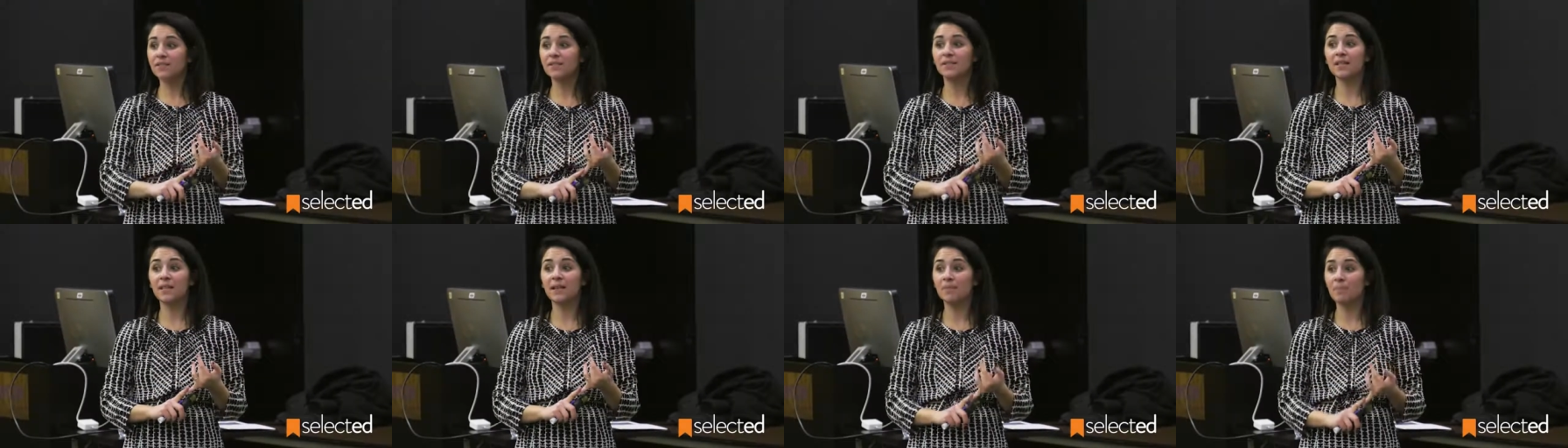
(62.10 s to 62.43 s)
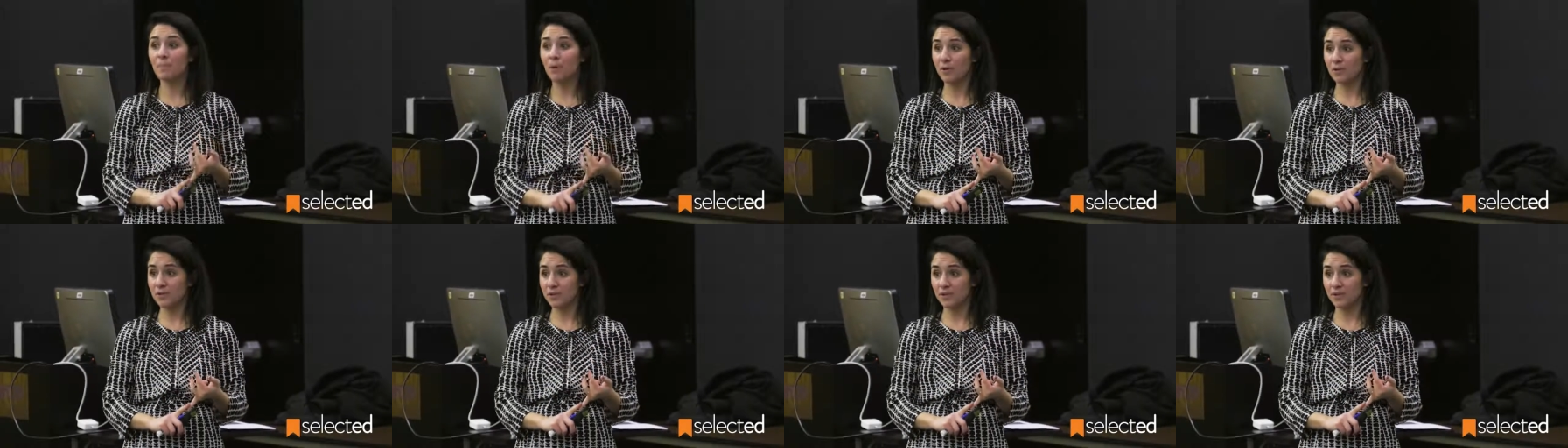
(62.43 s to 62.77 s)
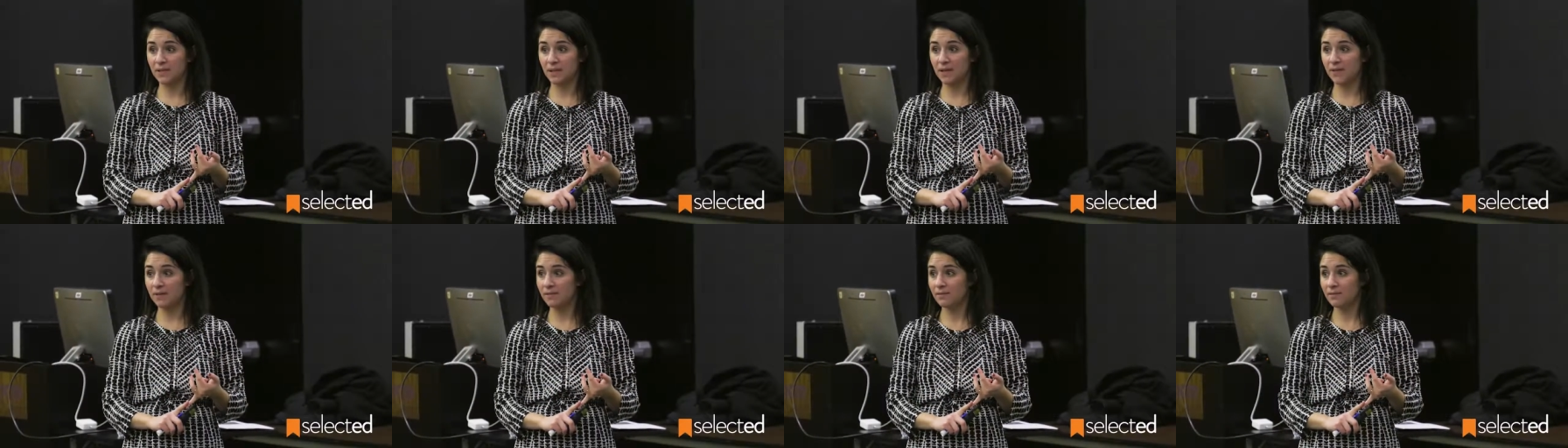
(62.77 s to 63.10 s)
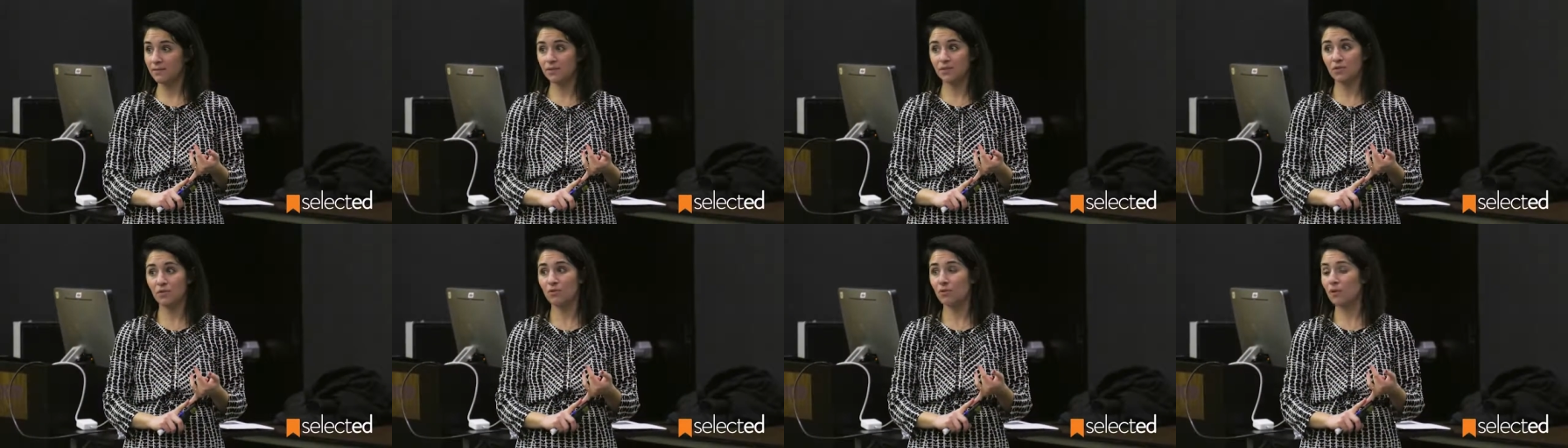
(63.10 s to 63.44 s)
is then posted,
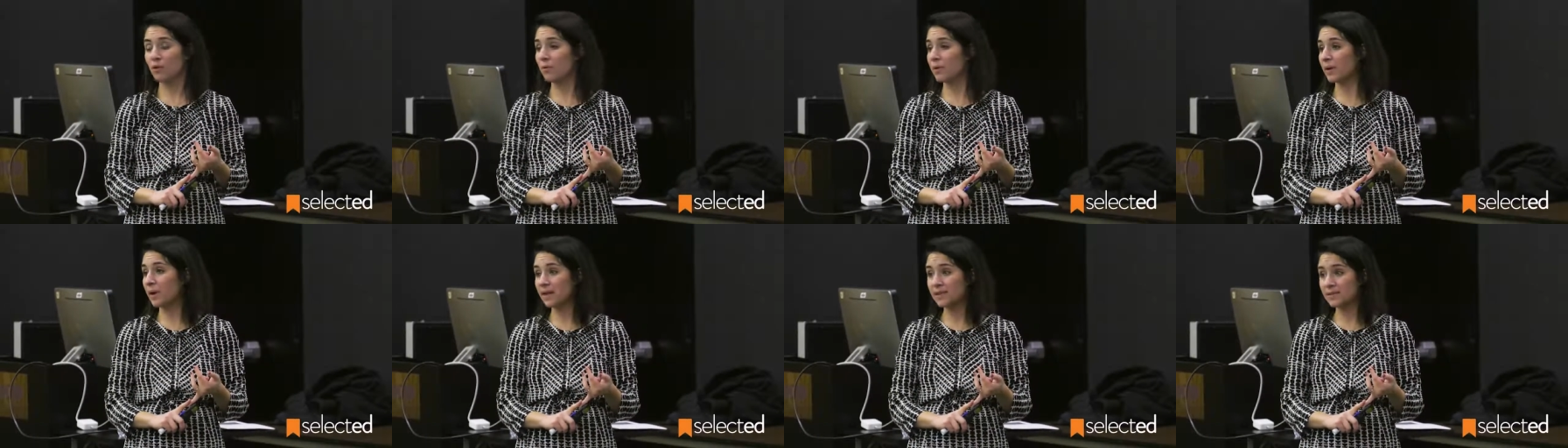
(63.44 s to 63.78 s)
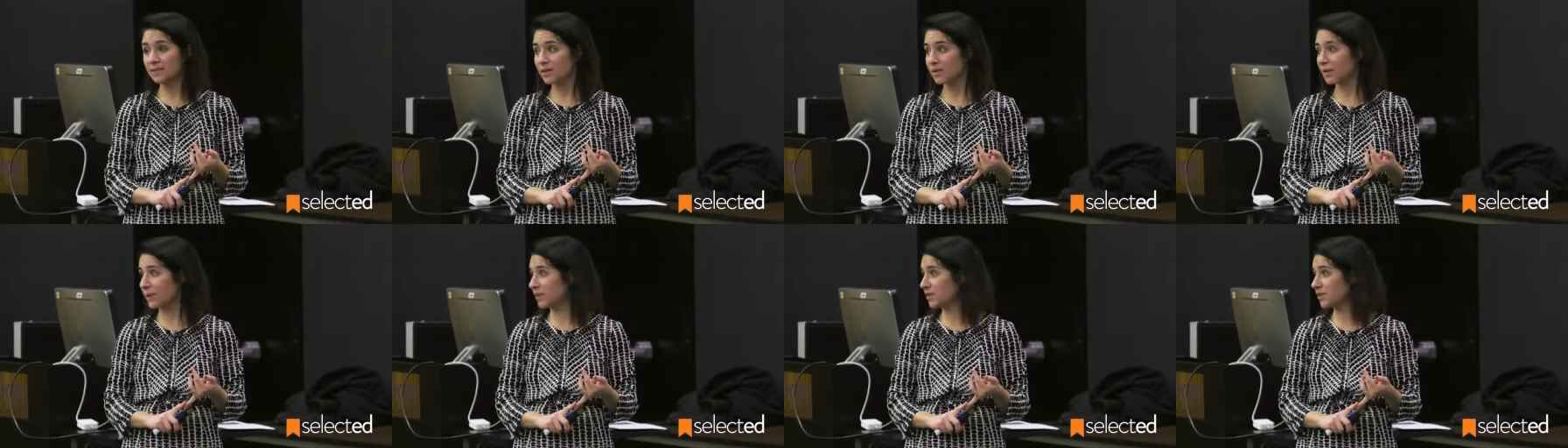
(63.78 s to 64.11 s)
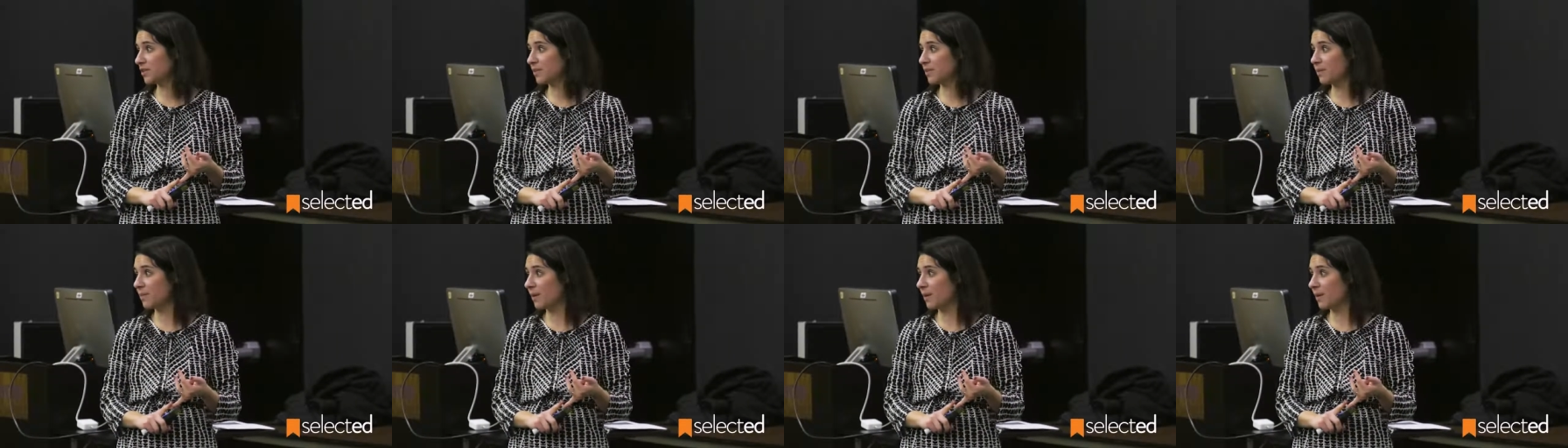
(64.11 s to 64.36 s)
so no one has a question